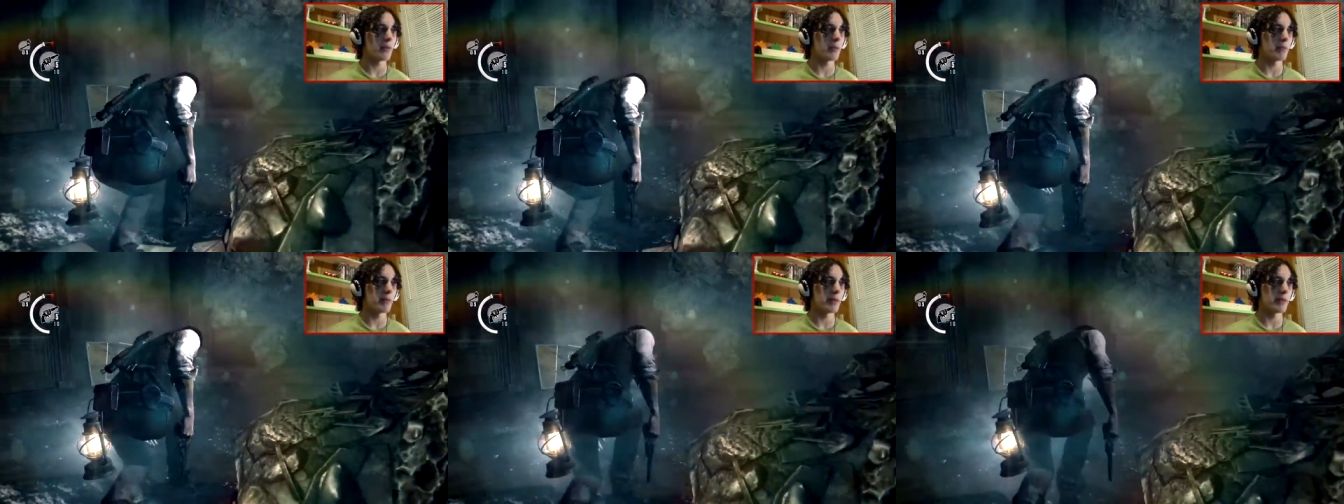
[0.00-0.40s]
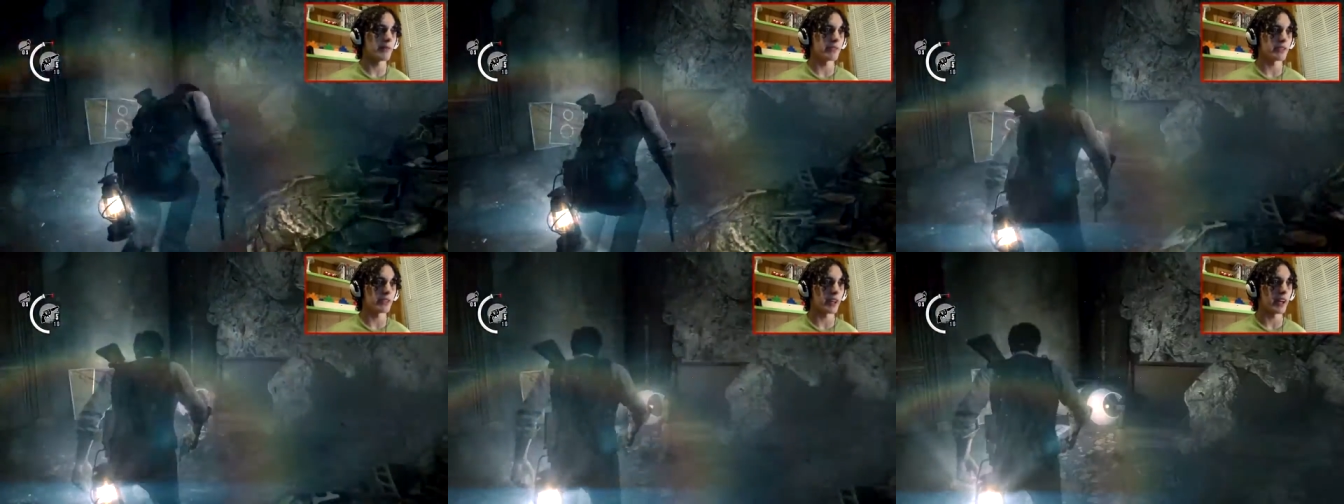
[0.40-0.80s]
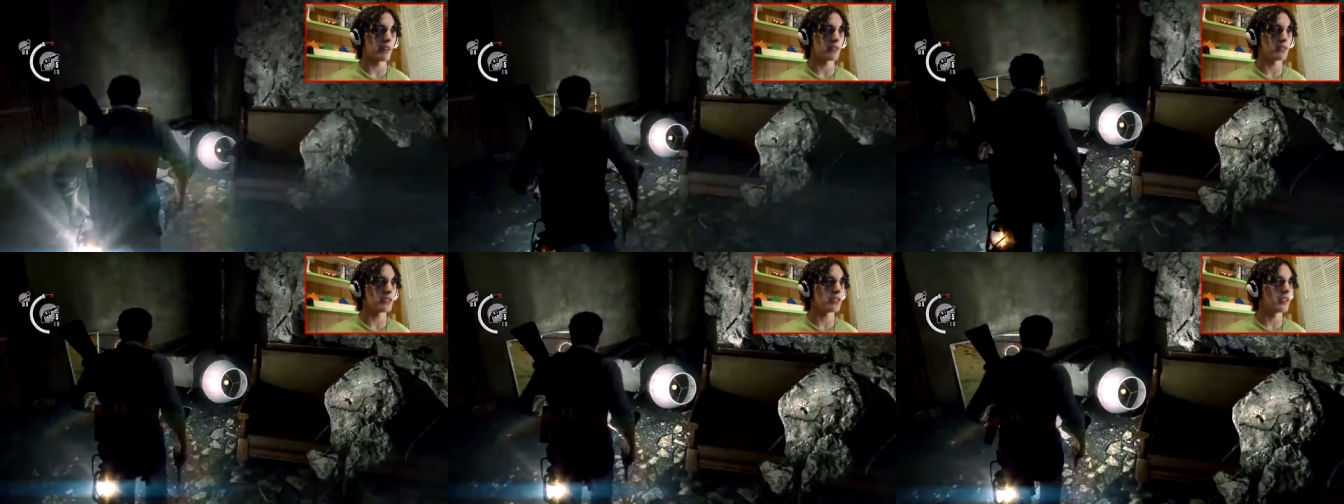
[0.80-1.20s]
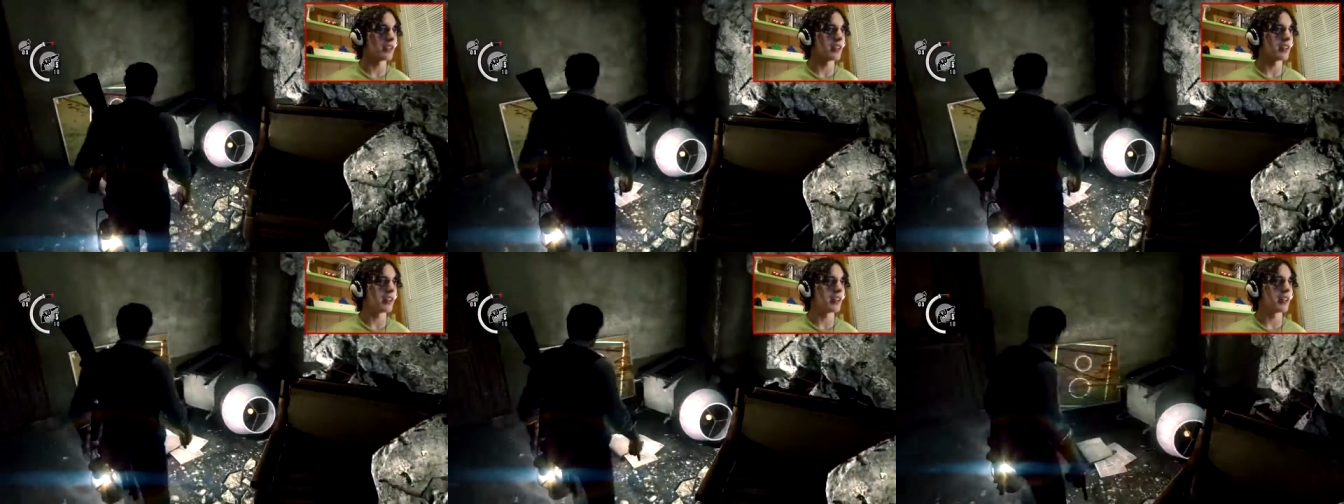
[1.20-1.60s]
what button was crouch?
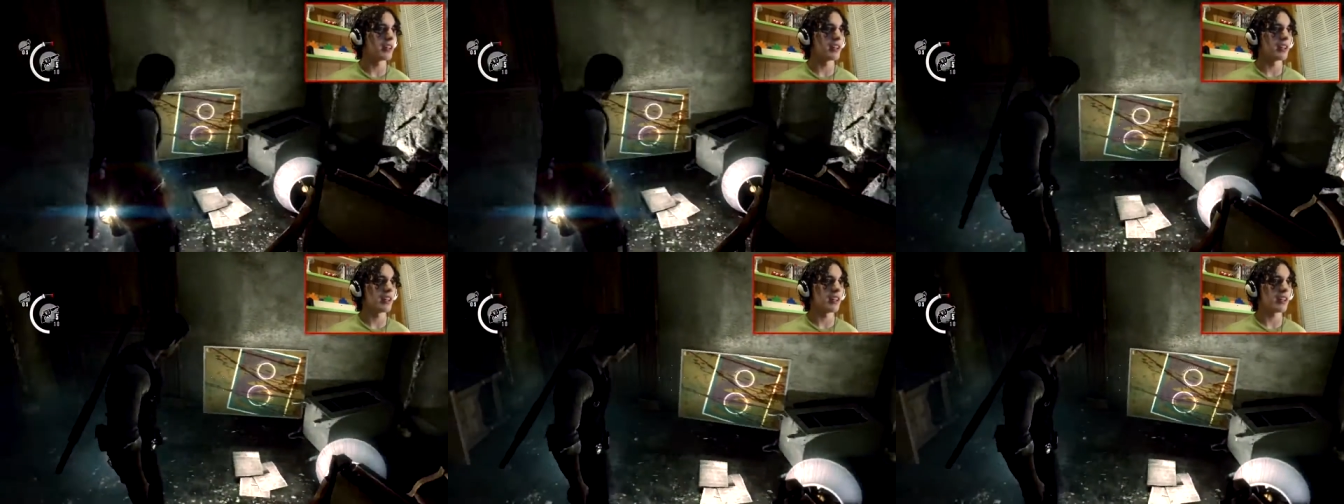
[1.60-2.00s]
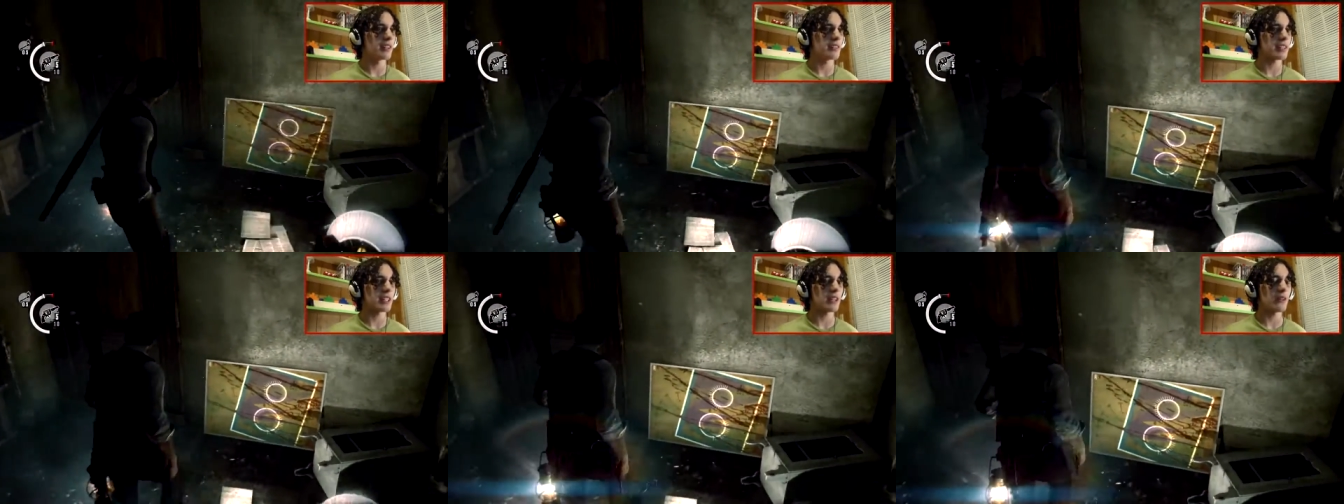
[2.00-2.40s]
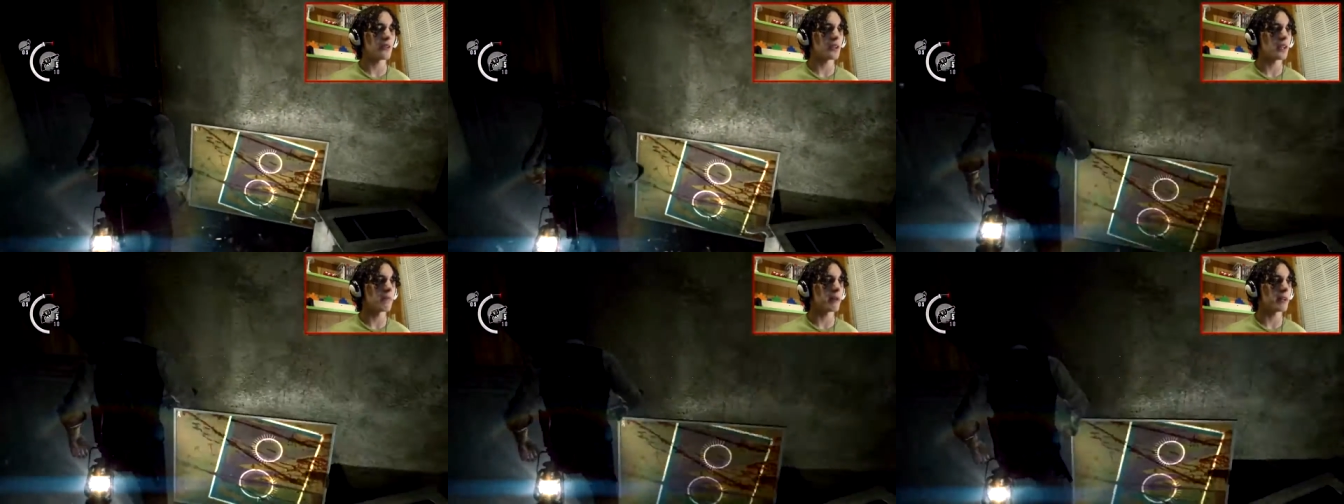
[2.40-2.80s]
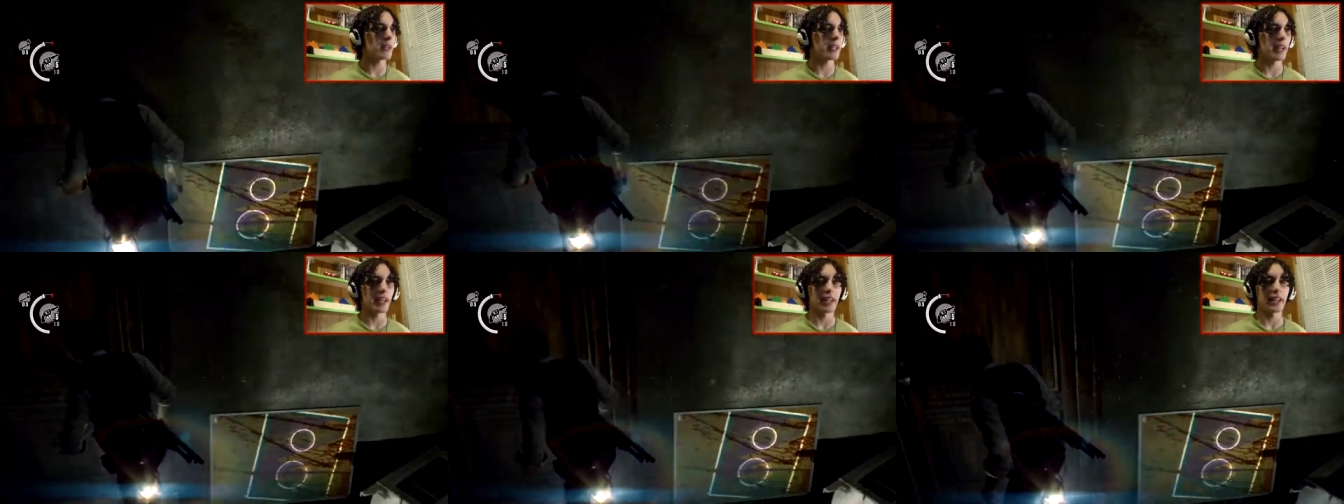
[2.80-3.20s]
That's like the only
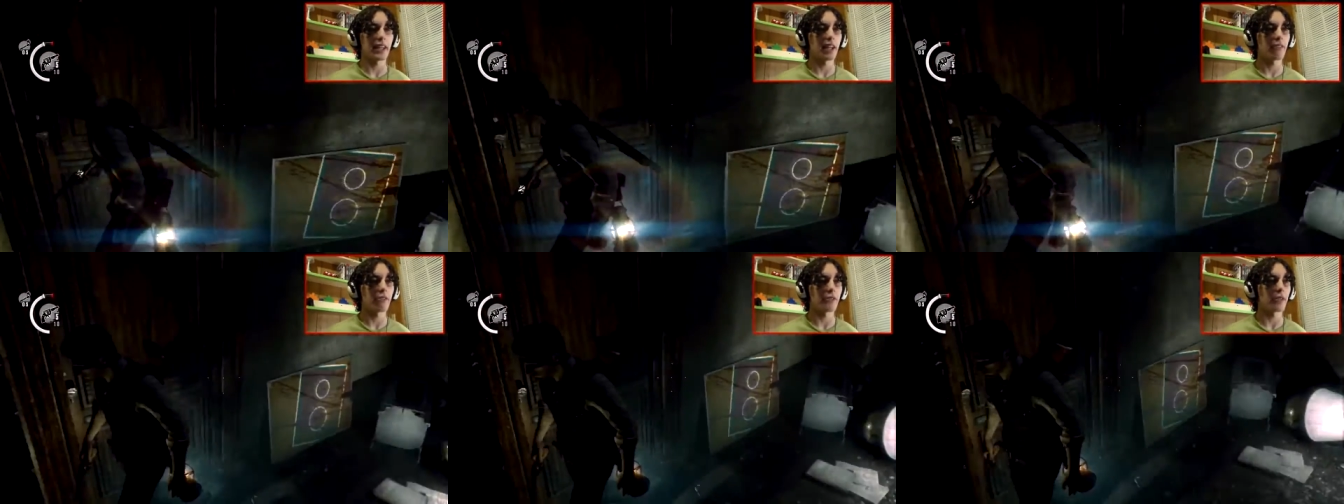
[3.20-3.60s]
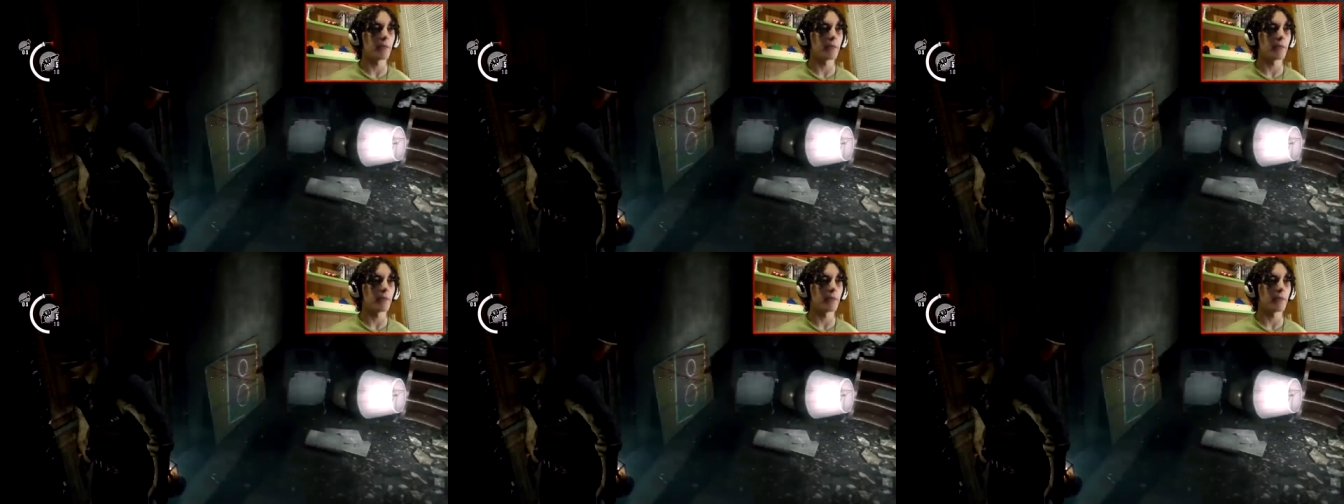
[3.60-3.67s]
button I can ever